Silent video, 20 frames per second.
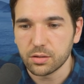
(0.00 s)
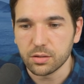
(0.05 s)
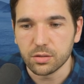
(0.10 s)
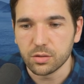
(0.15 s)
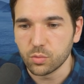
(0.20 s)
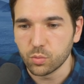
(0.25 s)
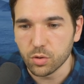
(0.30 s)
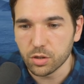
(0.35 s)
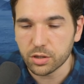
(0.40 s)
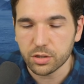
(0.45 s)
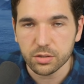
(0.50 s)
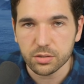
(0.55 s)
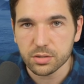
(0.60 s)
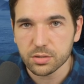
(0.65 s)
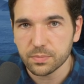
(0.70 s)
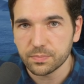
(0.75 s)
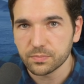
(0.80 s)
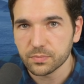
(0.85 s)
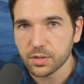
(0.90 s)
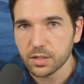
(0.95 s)

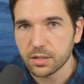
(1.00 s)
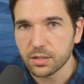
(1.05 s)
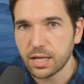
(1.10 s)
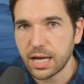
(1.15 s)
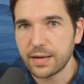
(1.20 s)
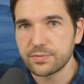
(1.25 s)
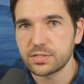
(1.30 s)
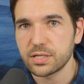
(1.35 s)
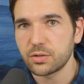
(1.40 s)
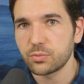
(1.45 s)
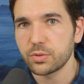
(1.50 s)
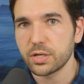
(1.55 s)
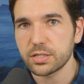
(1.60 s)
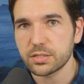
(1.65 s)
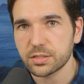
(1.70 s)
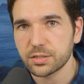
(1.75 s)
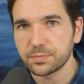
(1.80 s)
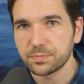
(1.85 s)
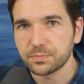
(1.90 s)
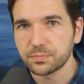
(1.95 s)
workers' lives at
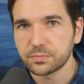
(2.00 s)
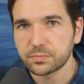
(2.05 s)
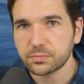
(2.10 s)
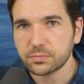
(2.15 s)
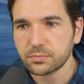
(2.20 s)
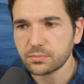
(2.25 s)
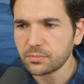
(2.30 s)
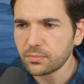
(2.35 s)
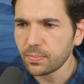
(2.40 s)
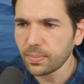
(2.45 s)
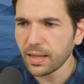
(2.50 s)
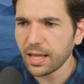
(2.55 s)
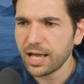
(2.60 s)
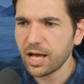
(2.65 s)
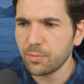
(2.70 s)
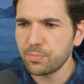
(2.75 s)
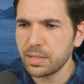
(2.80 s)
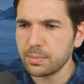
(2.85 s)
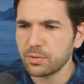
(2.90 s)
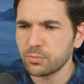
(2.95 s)
risk.
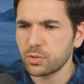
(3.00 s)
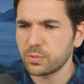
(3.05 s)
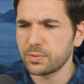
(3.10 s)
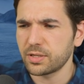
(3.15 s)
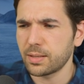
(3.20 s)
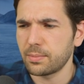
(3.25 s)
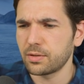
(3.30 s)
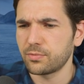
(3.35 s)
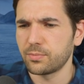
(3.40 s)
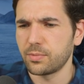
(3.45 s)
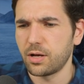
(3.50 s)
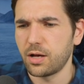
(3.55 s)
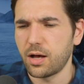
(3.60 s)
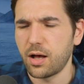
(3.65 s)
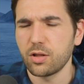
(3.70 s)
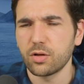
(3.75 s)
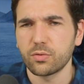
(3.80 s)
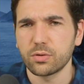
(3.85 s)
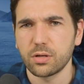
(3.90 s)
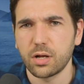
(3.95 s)
How people would be coming from
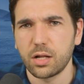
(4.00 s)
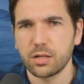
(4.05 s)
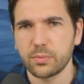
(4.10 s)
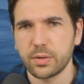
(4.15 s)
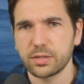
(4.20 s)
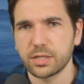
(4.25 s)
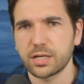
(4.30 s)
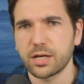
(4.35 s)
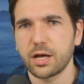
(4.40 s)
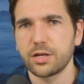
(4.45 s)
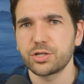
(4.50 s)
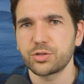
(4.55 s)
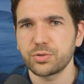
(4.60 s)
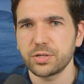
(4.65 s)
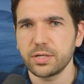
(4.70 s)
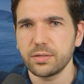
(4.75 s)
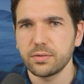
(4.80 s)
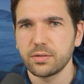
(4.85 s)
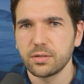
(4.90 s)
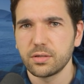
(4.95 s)
all around the
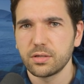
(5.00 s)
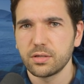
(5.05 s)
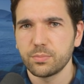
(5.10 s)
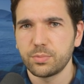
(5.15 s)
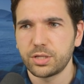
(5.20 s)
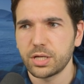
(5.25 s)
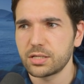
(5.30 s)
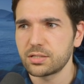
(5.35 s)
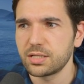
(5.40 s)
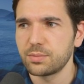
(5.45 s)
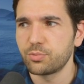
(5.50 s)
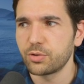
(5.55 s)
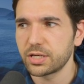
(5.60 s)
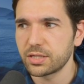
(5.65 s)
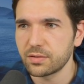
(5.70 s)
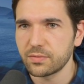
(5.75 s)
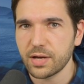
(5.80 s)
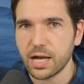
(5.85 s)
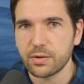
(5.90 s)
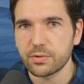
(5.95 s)
country, potentially bring
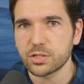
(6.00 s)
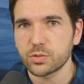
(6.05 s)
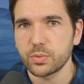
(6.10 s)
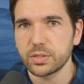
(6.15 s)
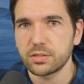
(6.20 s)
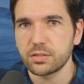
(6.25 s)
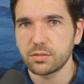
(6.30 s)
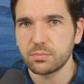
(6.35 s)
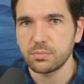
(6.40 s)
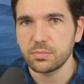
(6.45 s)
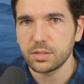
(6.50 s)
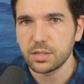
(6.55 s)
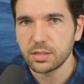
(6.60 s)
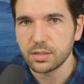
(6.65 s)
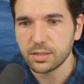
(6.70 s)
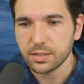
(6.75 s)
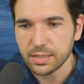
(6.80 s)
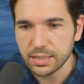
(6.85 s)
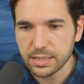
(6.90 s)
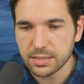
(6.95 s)
the virus with them
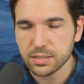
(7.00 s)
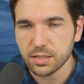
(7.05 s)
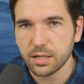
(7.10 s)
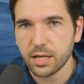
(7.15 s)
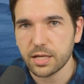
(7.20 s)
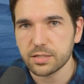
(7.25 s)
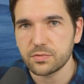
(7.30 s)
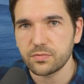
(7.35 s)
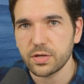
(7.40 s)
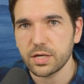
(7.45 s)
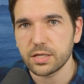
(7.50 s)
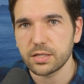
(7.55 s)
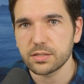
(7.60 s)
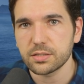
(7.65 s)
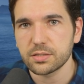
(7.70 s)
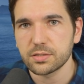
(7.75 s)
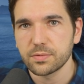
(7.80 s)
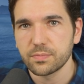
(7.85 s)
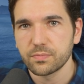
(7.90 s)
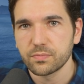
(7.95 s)
into Las
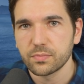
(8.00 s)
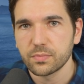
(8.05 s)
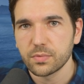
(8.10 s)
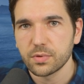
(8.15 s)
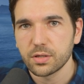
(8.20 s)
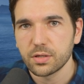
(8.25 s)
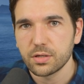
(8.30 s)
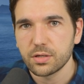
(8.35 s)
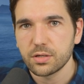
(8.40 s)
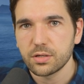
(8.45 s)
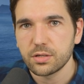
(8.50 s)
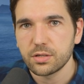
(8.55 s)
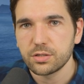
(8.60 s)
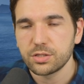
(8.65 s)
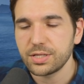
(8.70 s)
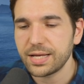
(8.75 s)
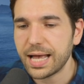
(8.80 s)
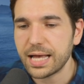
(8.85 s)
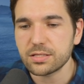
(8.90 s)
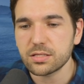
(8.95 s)
Vegas.
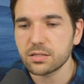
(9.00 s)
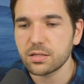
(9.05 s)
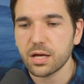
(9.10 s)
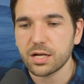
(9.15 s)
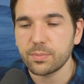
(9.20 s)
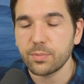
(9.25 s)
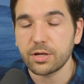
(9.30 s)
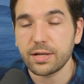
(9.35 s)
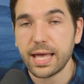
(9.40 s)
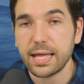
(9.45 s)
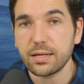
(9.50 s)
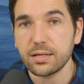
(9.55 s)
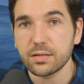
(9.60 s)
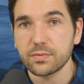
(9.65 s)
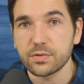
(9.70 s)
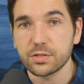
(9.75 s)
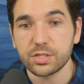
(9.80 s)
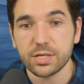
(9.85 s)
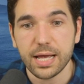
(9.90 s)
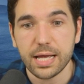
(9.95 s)
She hasn't thought about any
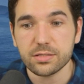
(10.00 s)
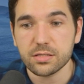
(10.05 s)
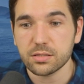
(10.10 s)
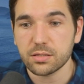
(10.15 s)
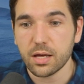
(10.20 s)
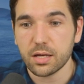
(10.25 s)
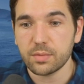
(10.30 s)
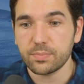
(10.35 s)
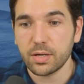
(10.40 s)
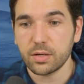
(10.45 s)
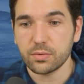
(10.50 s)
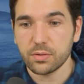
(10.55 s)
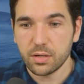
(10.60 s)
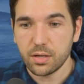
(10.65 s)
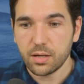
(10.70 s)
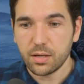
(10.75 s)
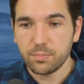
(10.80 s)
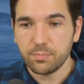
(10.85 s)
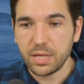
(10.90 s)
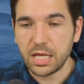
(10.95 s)
of this. She hasn't thought about
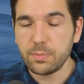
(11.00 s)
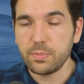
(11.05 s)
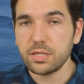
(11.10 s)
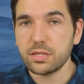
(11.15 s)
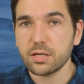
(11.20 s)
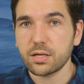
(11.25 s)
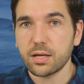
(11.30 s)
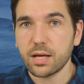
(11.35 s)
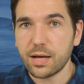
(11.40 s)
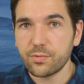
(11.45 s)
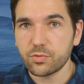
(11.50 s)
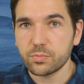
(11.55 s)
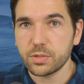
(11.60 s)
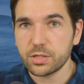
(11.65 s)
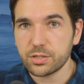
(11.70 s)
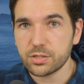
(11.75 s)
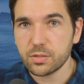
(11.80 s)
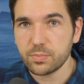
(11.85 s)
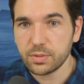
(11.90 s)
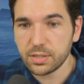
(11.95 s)
maybe the
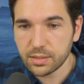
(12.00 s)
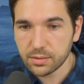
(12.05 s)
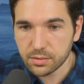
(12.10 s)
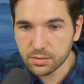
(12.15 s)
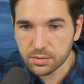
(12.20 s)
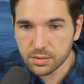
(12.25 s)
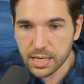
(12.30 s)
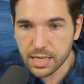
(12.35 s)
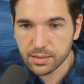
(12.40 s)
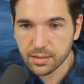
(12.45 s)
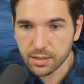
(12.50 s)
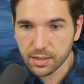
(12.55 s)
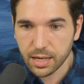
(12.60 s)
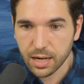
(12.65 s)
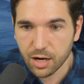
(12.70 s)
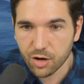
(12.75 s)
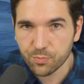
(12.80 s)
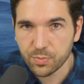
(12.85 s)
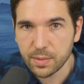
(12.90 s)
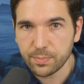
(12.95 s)
government should be taking
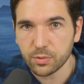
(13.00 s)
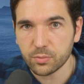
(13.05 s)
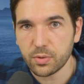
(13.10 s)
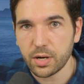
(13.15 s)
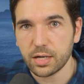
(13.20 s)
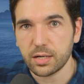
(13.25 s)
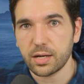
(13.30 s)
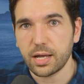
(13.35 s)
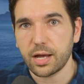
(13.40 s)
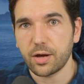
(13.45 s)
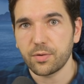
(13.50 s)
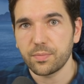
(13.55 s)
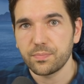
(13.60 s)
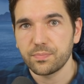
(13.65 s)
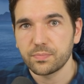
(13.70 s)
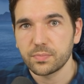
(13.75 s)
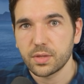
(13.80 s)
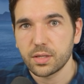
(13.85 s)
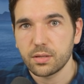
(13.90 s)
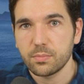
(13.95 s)
care of people right now.
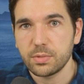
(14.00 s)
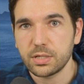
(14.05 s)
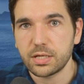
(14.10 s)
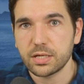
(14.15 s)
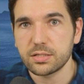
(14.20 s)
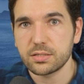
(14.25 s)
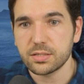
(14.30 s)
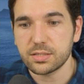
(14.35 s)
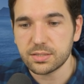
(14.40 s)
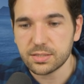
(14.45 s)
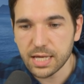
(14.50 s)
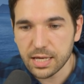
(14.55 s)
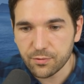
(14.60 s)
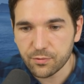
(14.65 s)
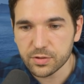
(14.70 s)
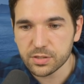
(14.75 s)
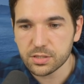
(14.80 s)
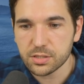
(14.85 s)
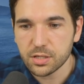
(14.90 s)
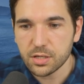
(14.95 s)
Because the
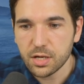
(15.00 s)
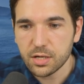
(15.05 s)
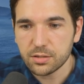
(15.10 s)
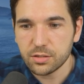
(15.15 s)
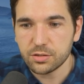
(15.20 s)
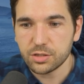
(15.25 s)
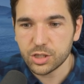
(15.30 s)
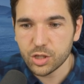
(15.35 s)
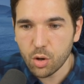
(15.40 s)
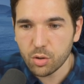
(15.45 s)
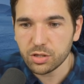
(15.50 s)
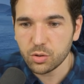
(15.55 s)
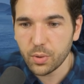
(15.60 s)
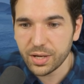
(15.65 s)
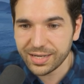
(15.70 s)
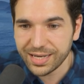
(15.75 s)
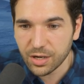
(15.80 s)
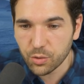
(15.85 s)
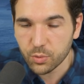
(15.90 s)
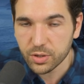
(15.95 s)
safest, the only way
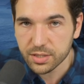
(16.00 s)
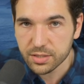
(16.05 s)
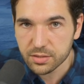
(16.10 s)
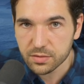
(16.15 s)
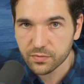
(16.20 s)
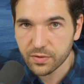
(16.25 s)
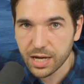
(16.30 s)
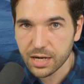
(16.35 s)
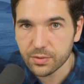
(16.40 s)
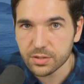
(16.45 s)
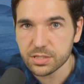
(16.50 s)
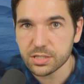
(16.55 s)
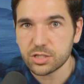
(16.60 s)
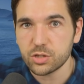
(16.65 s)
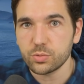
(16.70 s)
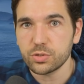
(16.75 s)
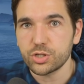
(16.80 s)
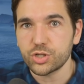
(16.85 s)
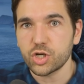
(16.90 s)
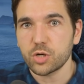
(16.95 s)
to get rid of this virus is
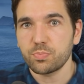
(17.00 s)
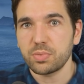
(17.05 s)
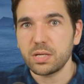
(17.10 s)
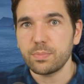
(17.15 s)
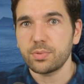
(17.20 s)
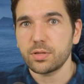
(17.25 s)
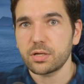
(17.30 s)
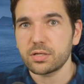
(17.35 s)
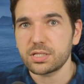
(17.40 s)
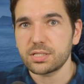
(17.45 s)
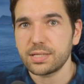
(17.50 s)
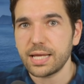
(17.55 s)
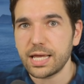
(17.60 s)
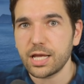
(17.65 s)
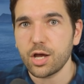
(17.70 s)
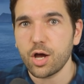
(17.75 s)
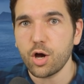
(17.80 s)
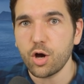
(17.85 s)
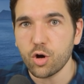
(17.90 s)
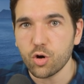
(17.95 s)
to ensure people are
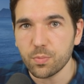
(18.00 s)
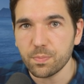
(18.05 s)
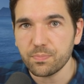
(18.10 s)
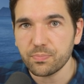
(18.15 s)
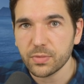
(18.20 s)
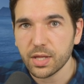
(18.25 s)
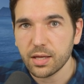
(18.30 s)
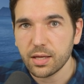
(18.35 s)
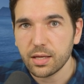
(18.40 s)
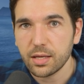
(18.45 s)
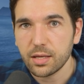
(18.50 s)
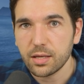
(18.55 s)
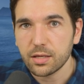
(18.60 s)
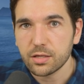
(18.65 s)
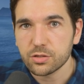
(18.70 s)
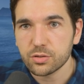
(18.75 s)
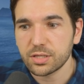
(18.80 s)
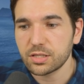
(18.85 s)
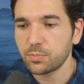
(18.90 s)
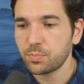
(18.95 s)
staying home
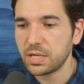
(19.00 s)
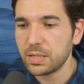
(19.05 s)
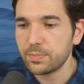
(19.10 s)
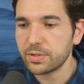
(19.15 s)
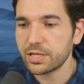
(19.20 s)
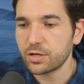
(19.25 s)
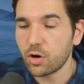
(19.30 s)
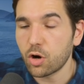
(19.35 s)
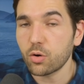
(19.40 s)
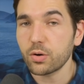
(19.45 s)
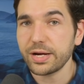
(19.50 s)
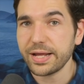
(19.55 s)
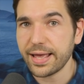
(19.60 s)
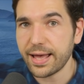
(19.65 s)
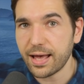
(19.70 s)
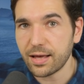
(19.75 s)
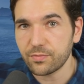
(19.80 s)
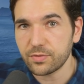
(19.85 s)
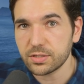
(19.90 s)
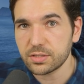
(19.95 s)
so that the people that already
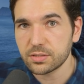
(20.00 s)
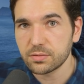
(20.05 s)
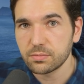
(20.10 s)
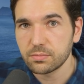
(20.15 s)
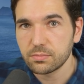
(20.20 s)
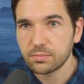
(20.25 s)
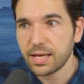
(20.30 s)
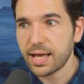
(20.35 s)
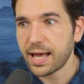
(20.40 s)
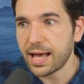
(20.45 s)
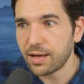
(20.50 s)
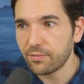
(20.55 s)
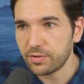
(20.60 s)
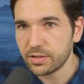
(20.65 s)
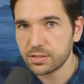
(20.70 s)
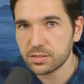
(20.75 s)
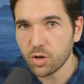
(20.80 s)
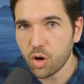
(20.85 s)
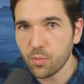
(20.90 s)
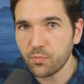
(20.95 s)
have it,
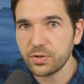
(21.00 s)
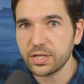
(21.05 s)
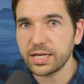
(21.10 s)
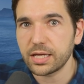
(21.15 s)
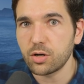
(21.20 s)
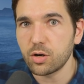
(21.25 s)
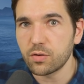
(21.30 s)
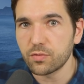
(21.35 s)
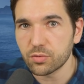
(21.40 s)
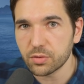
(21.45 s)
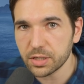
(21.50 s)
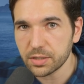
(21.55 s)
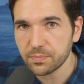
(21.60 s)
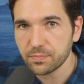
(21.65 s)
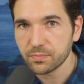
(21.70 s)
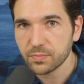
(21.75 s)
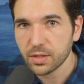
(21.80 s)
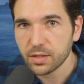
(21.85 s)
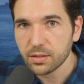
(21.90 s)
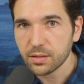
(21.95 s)
hopefully get over it.
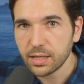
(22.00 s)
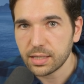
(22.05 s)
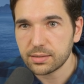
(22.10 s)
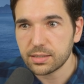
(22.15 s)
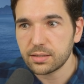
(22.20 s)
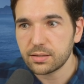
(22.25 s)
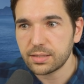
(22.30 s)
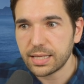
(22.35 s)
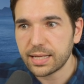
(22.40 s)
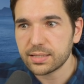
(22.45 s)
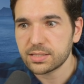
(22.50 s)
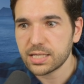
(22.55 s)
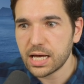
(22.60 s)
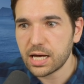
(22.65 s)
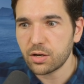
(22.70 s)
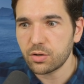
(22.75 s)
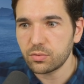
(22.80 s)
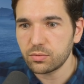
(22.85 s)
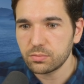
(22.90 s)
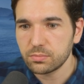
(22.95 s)
And then that's
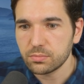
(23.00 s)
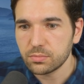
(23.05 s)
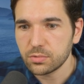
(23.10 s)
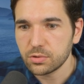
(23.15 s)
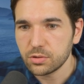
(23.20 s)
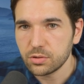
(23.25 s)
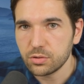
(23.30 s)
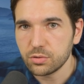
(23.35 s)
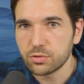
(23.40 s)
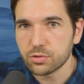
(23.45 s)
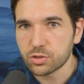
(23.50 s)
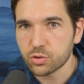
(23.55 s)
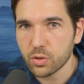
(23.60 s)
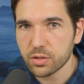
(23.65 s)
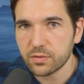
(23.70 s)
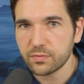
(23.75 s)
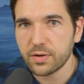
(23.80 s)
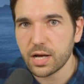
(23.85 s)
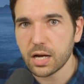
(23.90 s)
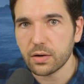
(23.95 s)
how you
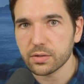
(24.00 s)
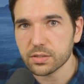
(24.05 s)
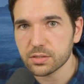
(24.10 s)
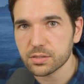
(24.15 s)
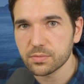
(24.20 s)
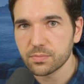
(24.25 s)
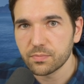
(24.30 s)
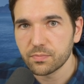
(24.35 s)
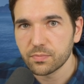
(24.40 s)
destroy the virus.